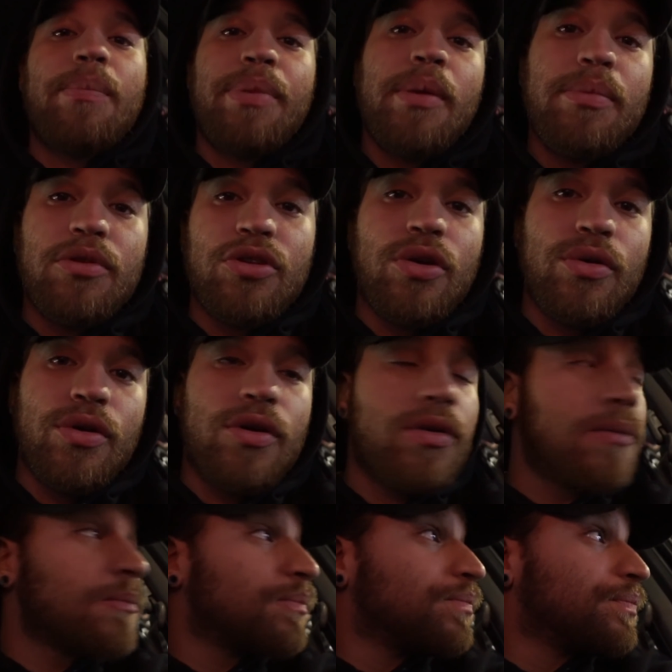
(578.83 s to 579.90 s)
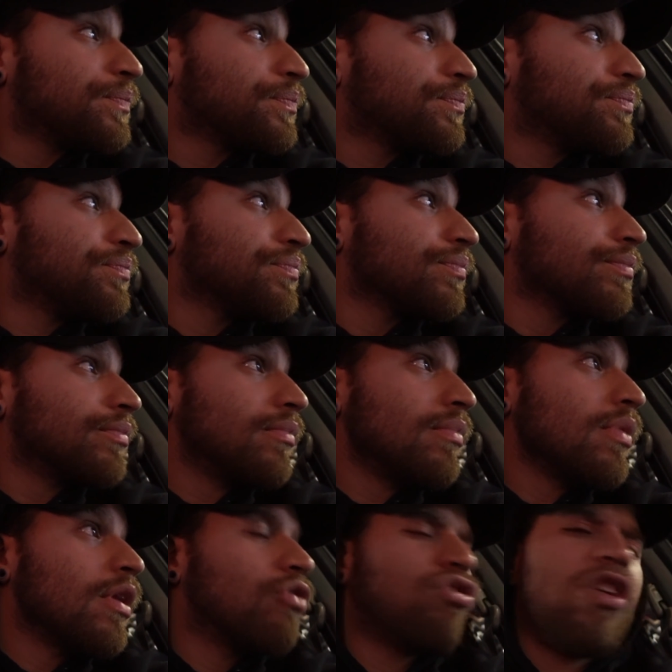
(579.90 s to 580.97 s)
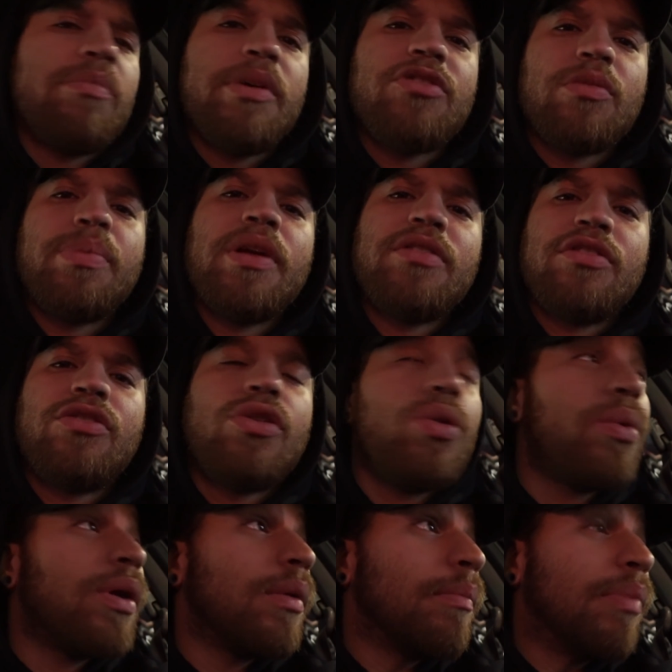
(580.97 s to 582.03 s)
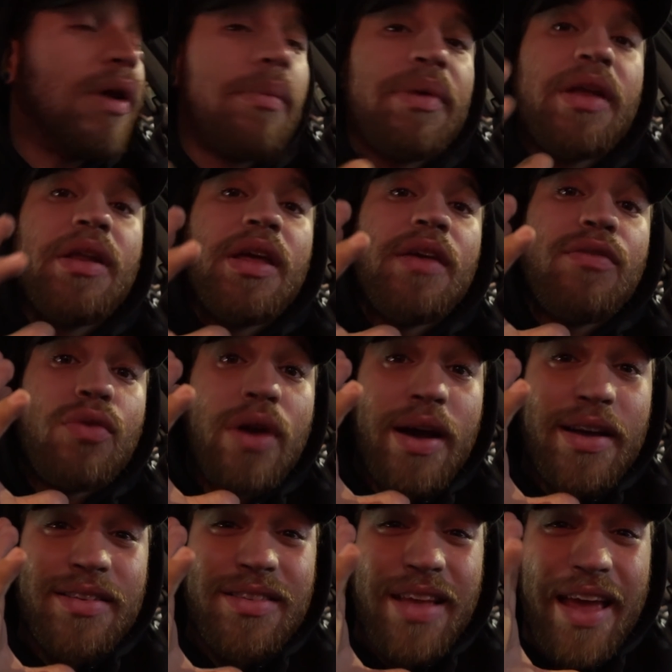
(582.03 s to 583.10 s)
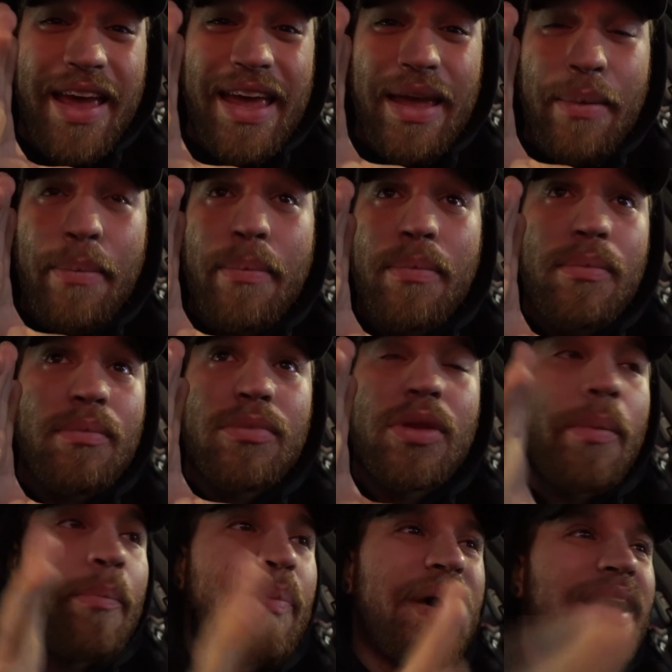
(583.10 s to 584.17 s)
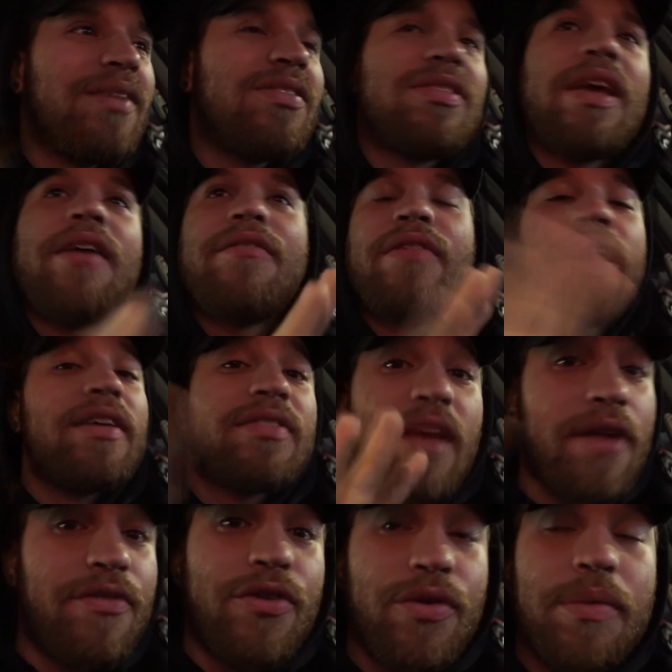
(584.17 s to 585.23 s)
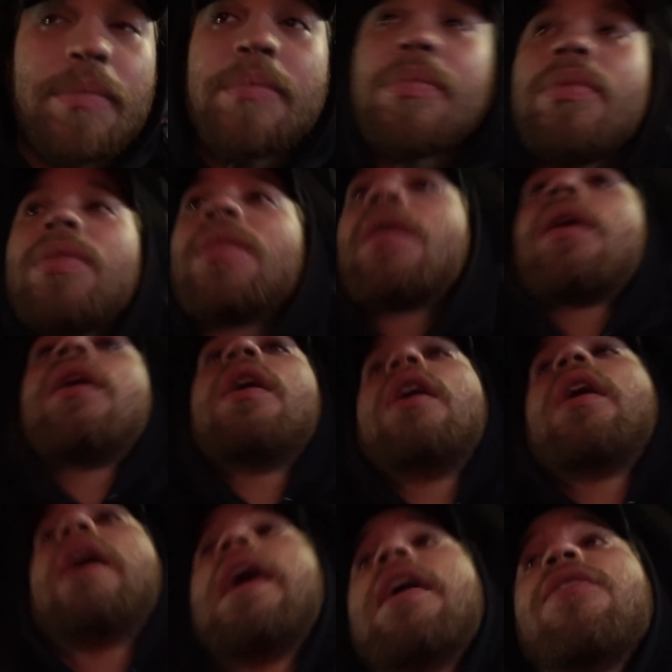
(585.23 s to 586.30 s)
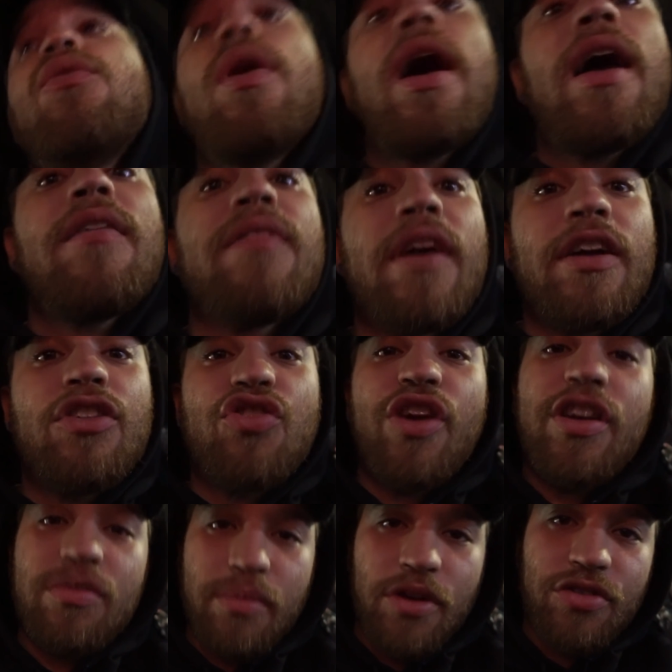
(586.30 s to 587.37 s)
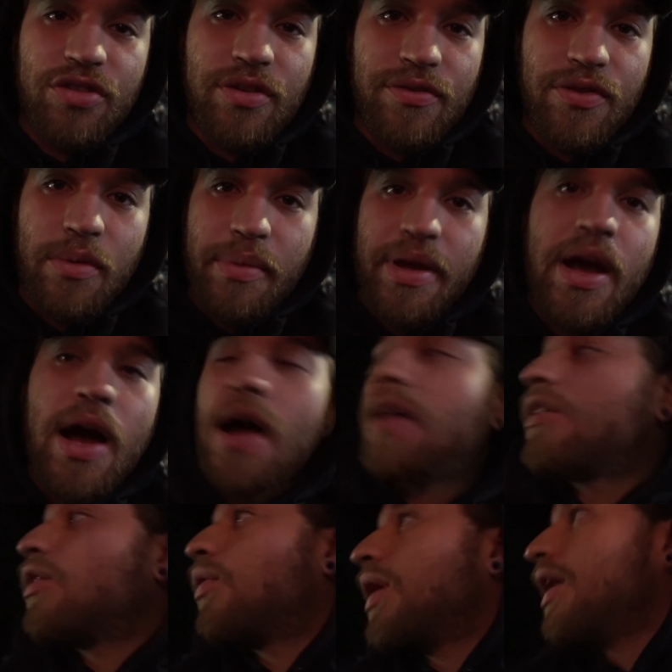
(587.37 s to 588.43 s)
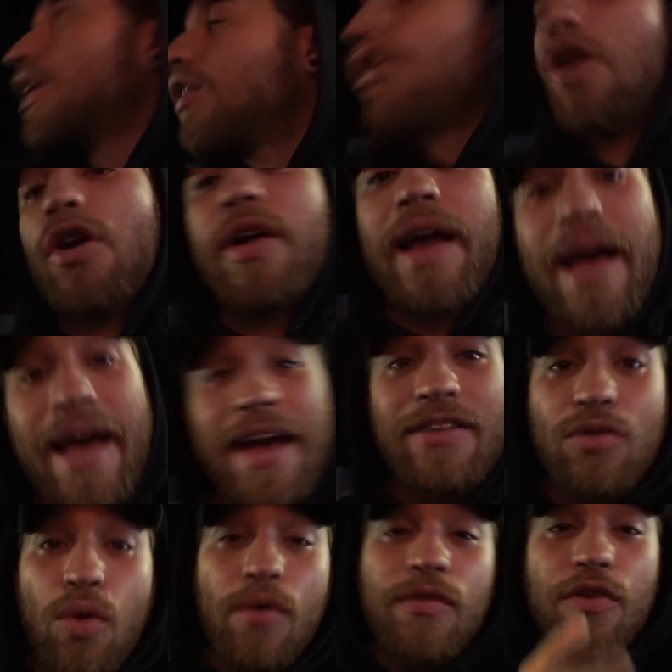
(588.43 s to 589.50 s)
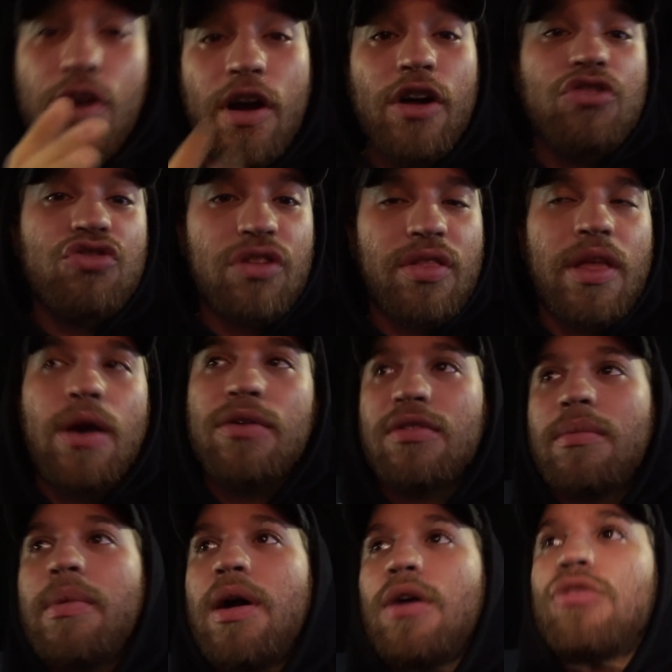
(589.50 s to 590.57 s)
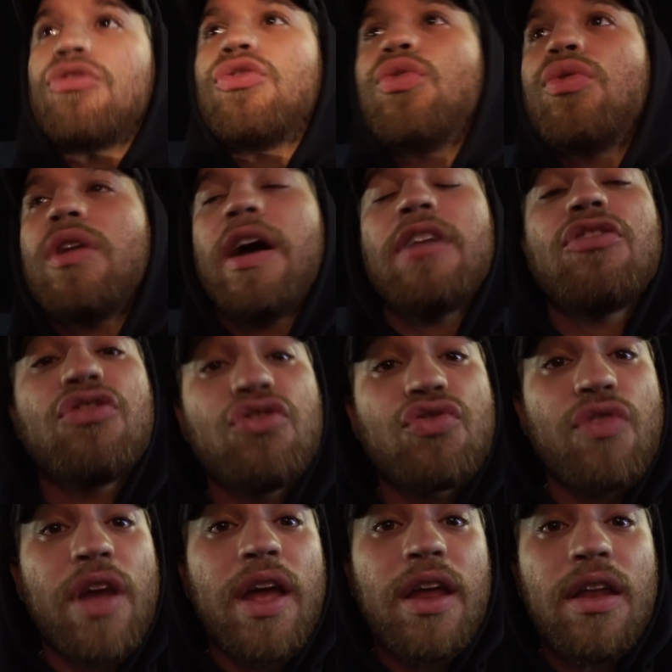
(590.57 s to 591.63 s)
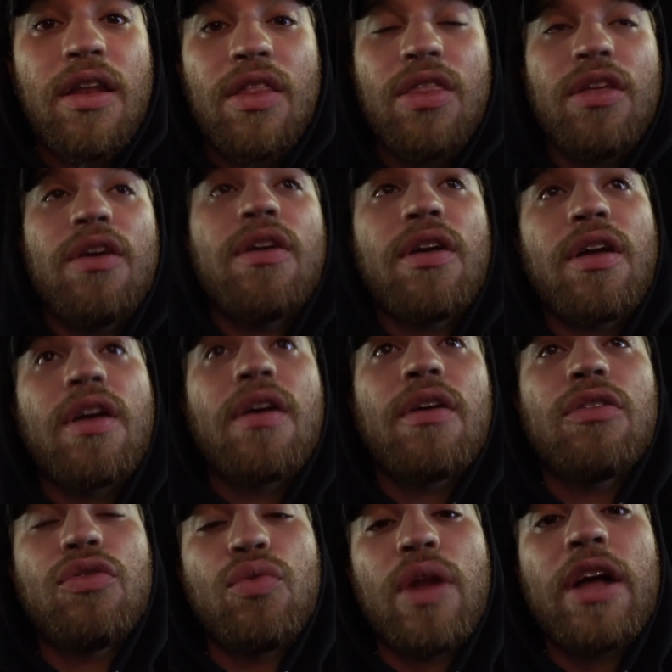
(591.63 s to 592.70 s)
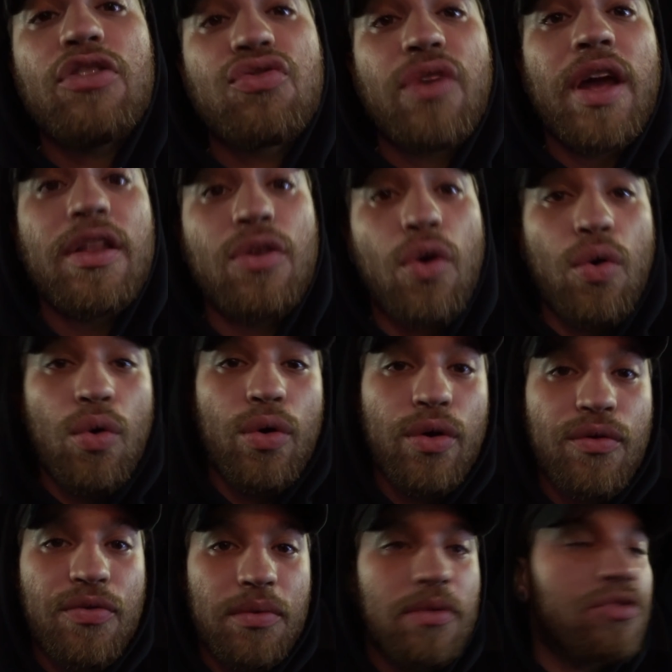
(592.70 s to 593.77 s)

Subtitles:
of people don't know. Transmission places know it, but I'm gonna give you guys the best advice ever. If you have a transmission from a Honda or any car that has over 100,000 miles, do not drain the oil from the